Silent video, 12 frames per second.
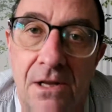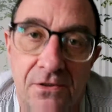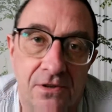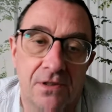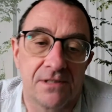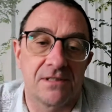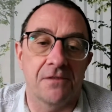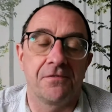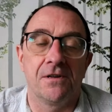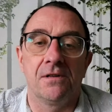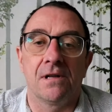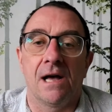So there's
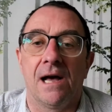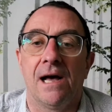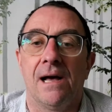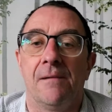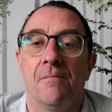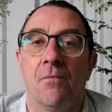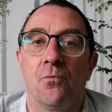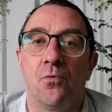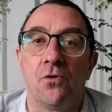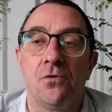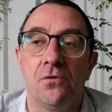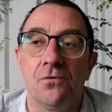different
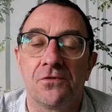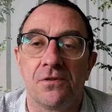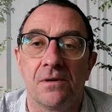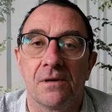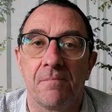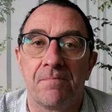rules